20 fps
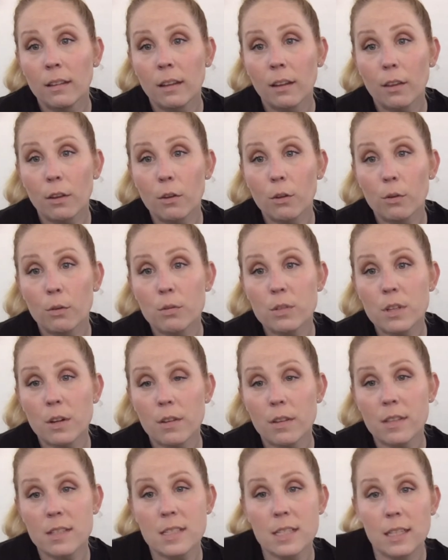Those are
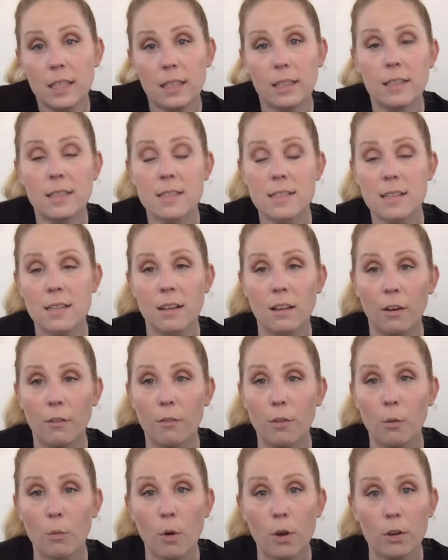the seeds of
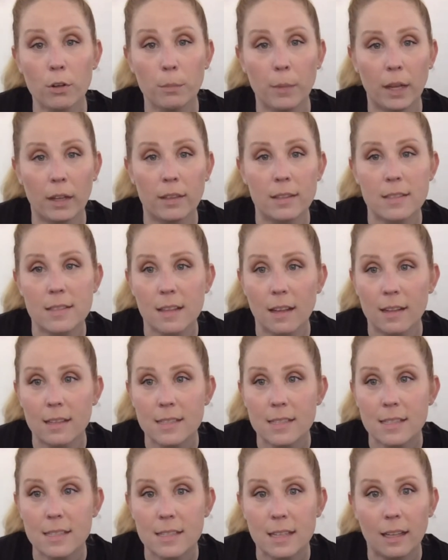the watermelon slice
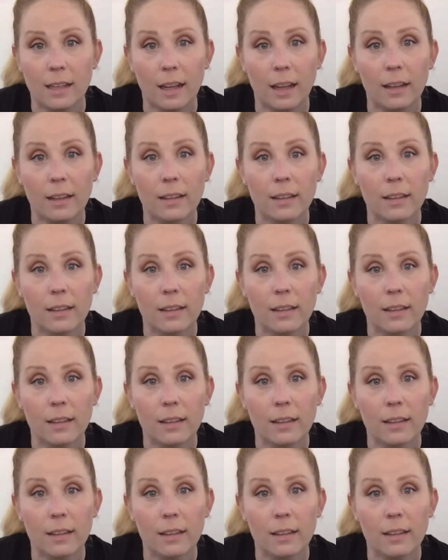he's eating.